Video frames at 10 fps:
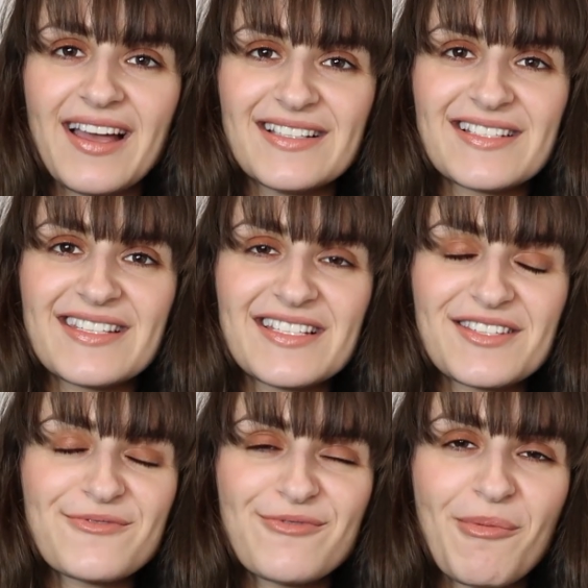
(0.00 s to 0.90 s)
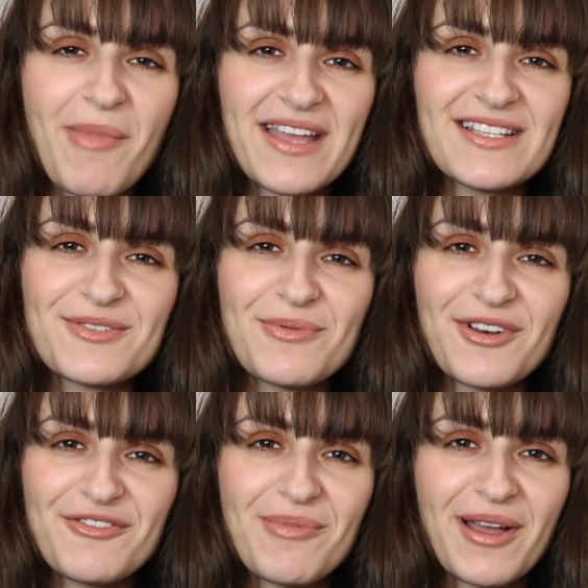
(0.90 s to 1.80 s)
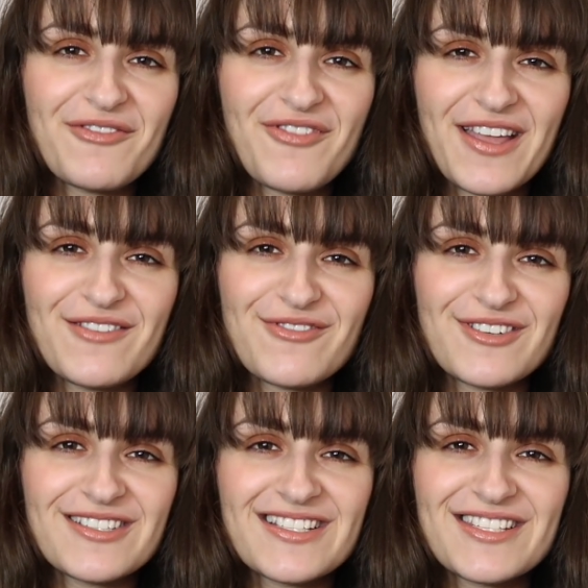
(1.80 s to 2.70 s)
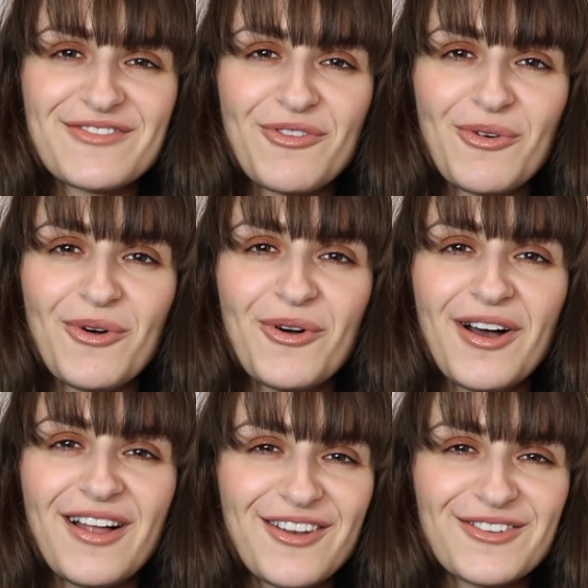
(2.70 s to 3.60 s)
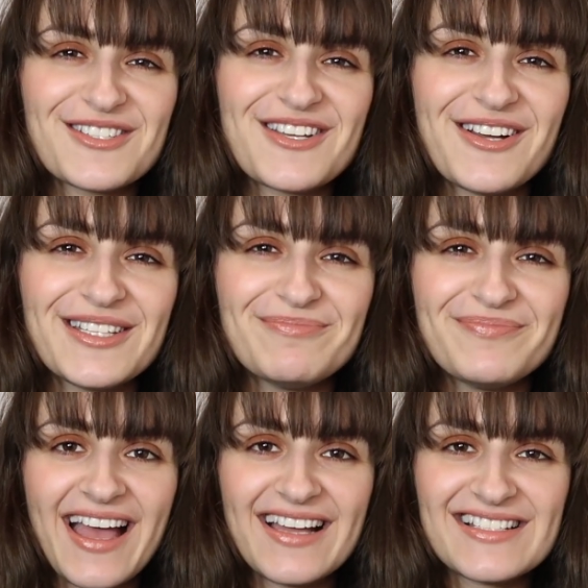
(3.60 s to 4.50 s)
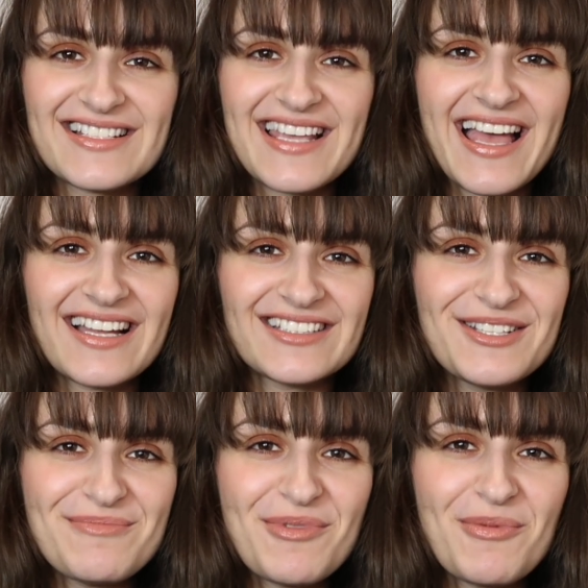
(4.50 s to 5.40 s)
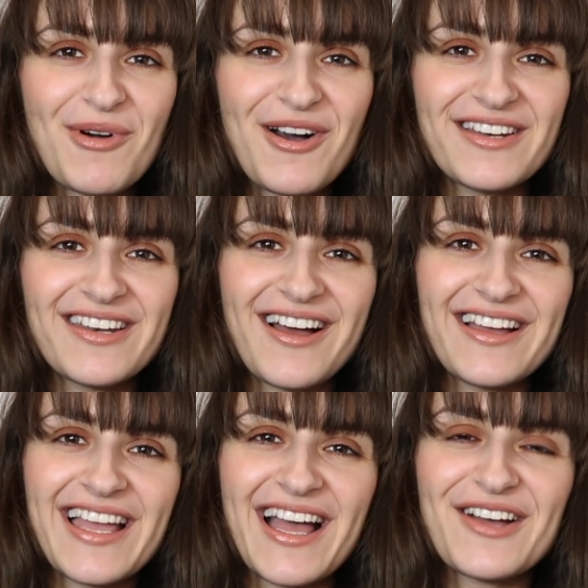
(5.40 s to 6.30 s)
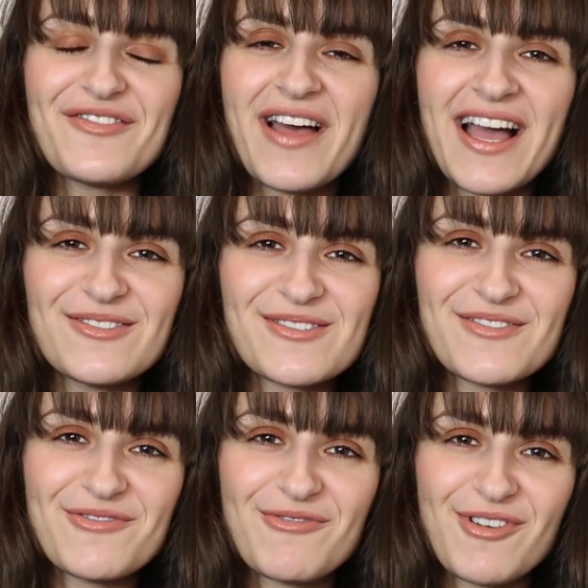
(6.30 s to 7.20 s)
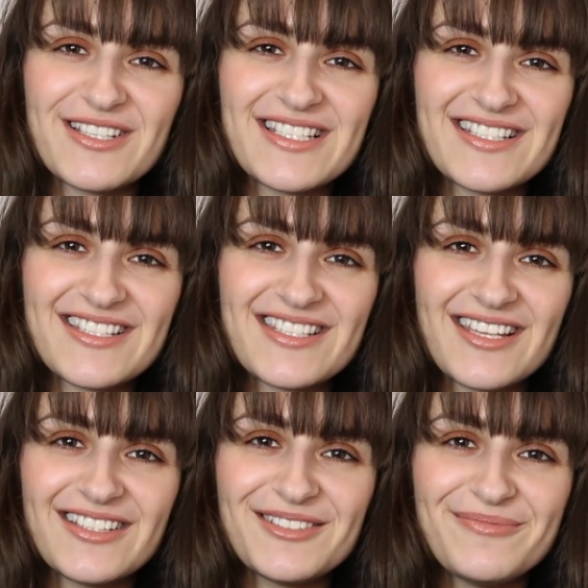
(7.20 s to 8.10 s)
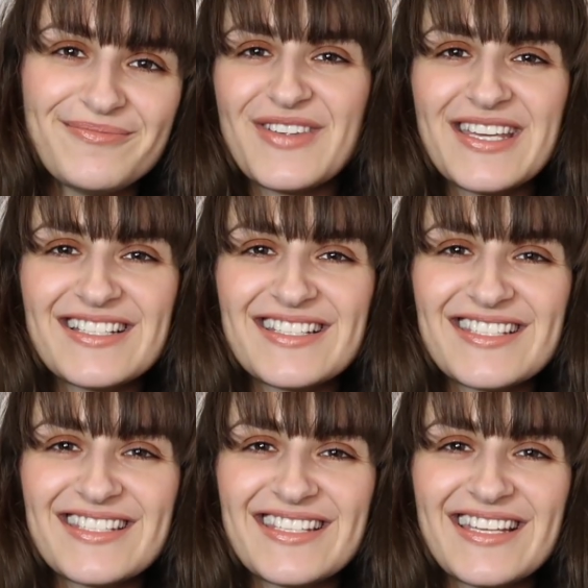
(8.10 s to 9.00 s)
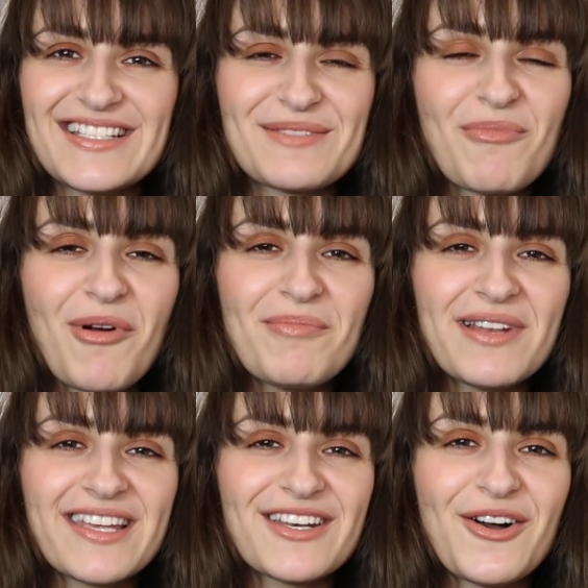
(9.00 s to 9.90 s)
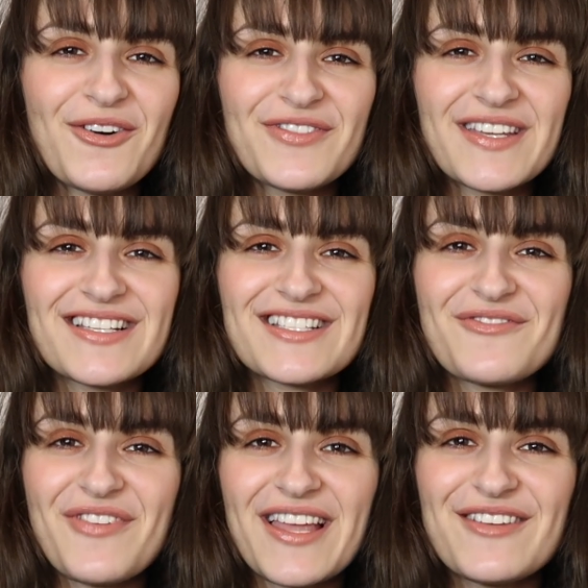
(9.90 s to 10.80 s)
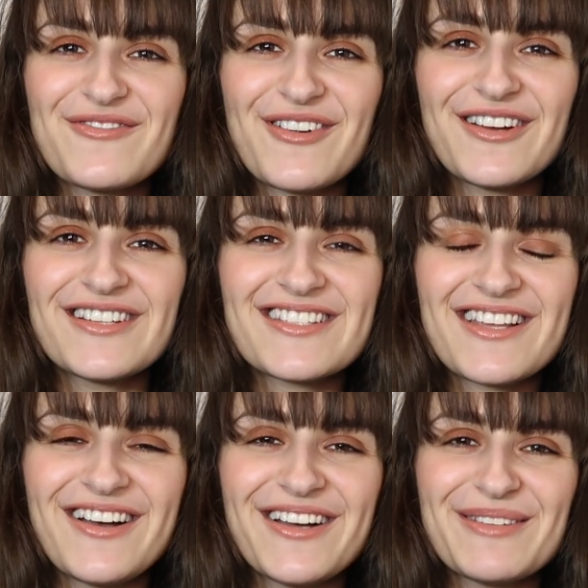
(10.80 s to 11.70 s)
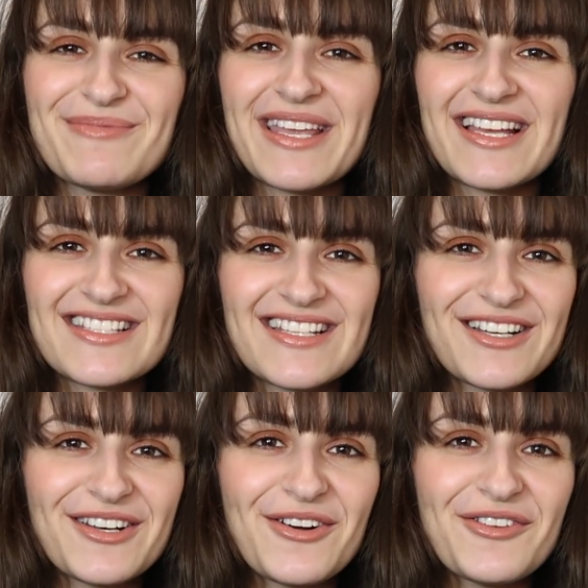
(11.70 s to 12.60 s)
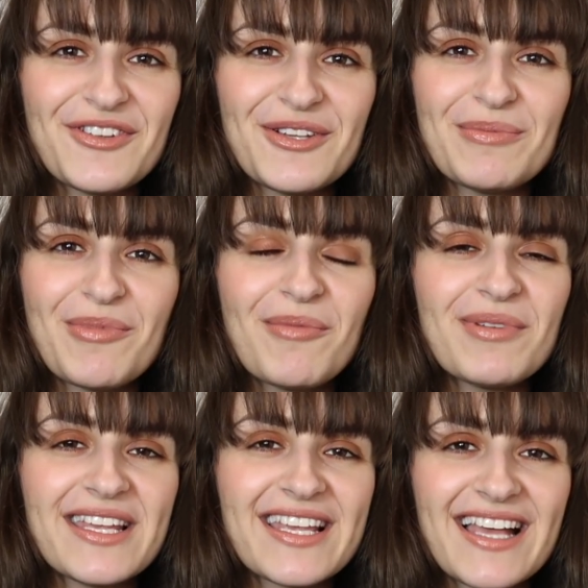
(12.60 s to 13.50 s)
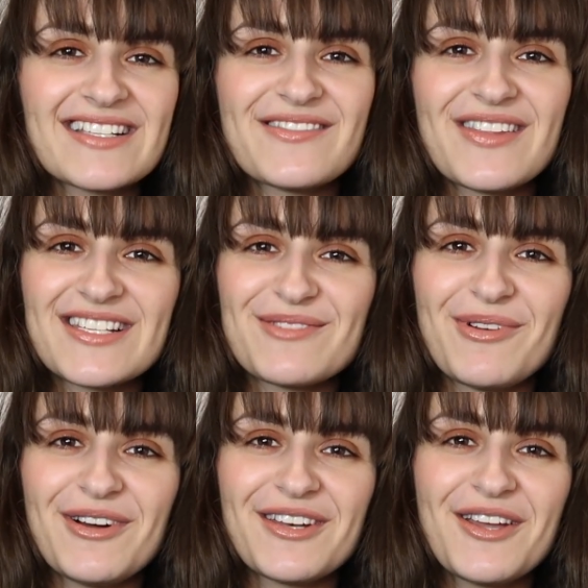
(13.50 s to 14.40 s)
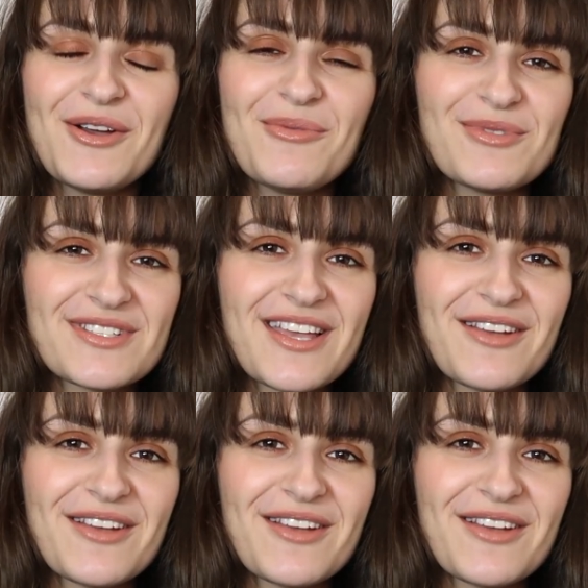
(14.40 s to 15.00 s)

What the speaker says: and it's remained one of my favourites for a long time. And at number 1, I have House of the Rising Sun. This is probably an obvious favourite. I'm guessing a lot of you probably guessed this one was